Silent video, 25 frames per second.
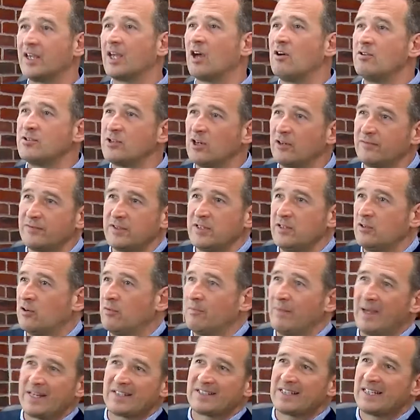goes off to your
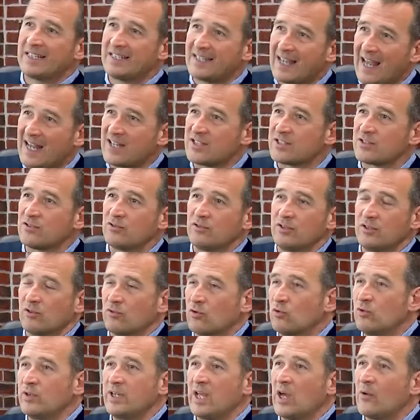mixing desk or
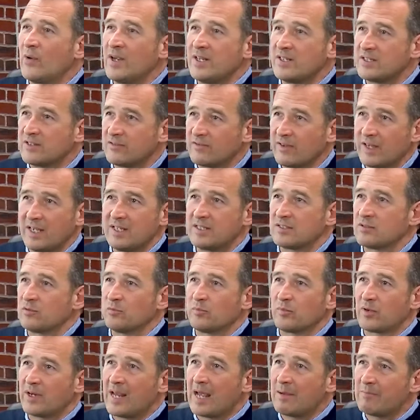your audio interface or
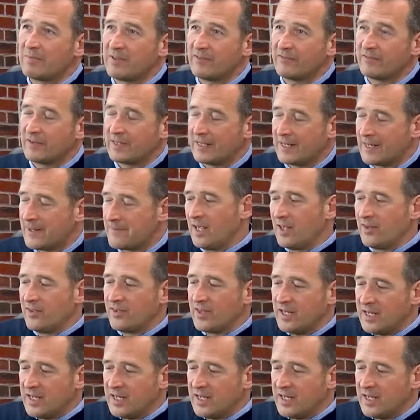preamplifier. The